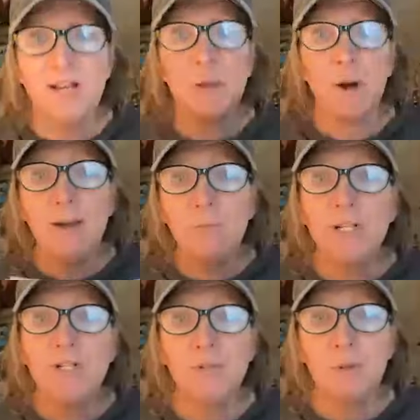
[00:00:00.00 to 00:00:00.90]
So I want
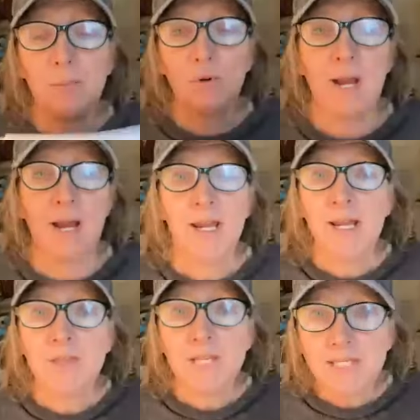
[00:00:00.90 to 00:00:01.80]
to do a prayer.
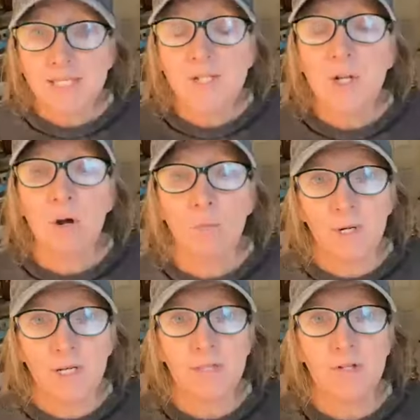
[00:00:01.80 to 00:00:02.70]
This is not
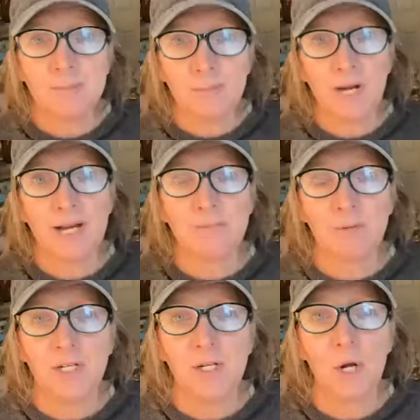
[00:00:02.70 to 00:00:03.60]
one of those prayers
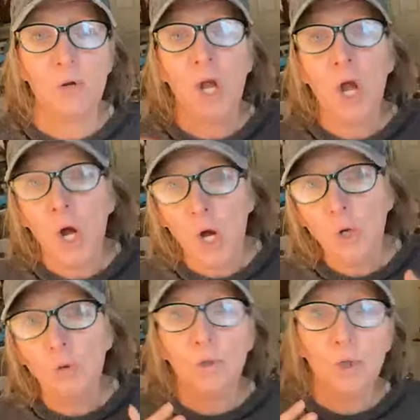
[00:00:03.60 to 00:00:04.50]
where you go,
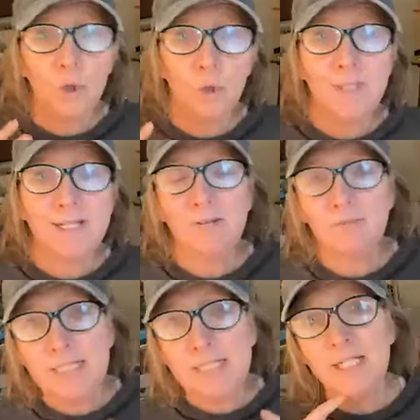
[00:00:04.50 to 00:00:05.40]
oh Lord, if
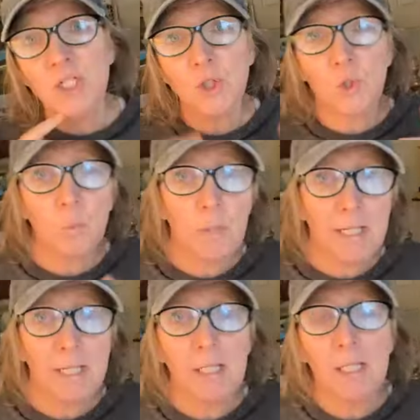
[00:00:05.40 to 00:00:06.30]
it's in your
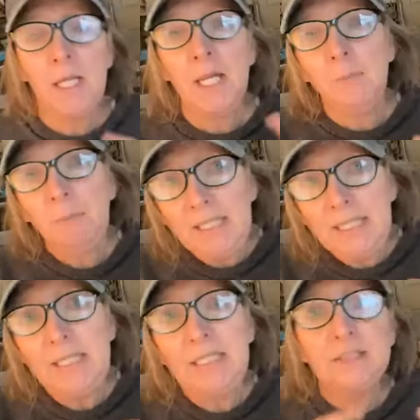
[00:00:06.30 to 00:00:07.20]
will,
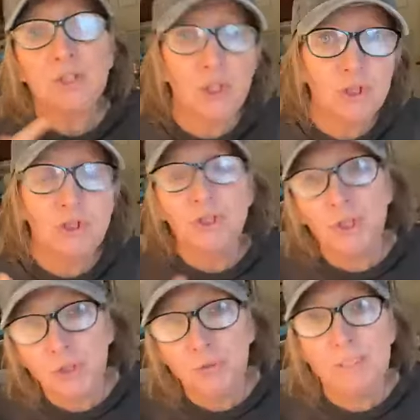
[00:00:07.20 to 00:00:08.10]
please could
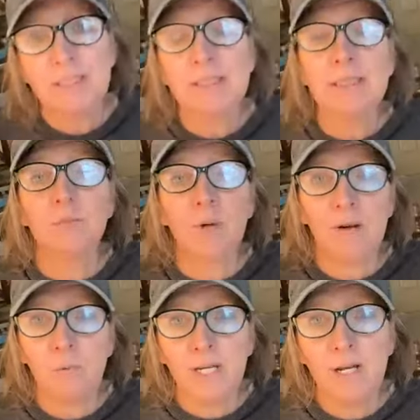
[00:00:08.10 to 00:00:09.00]
you. This is where
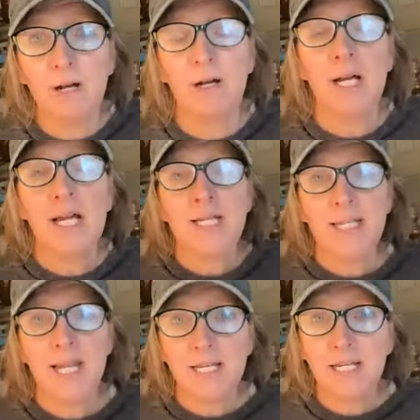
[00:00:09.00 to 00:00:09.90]
we are
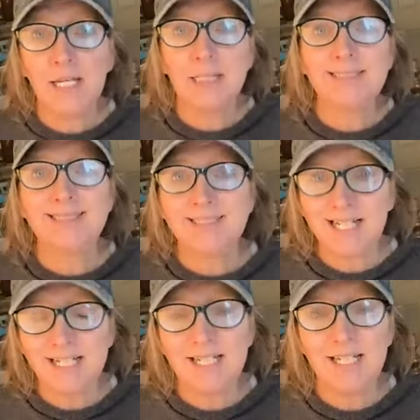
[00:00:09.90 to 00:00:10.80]
taking and
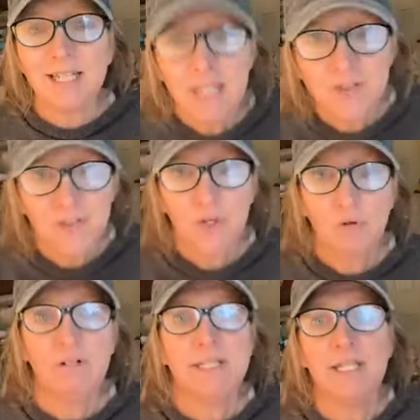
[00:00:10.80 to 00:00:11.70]
standing in the
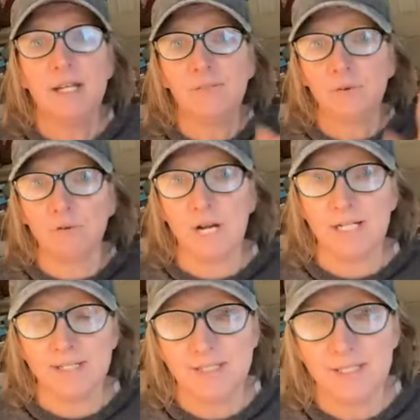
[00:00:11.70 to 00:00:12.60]
authority of
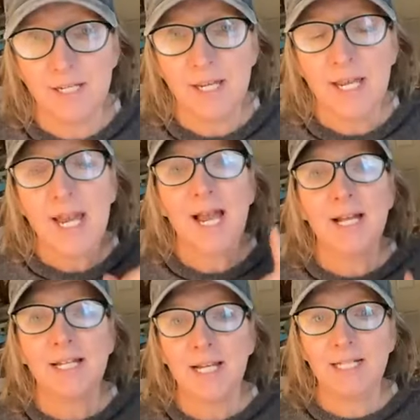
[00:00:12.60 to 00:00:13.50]
Christ
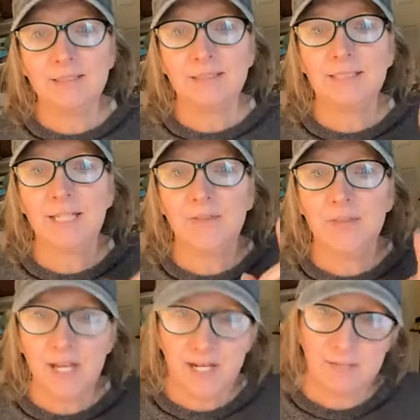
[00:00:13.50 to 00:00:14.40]
against
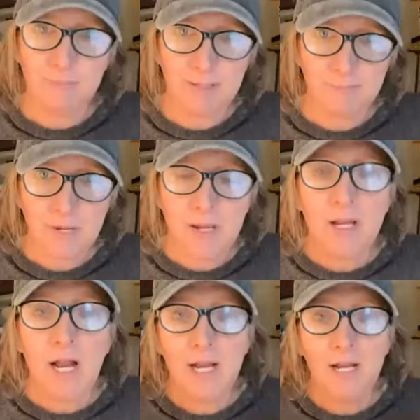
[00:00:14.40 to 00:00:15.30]
the enemy.
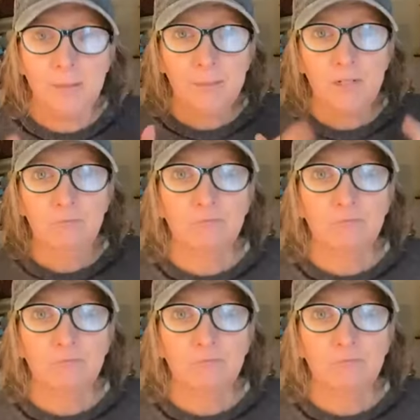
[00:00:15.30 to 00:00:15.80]
And I'm going to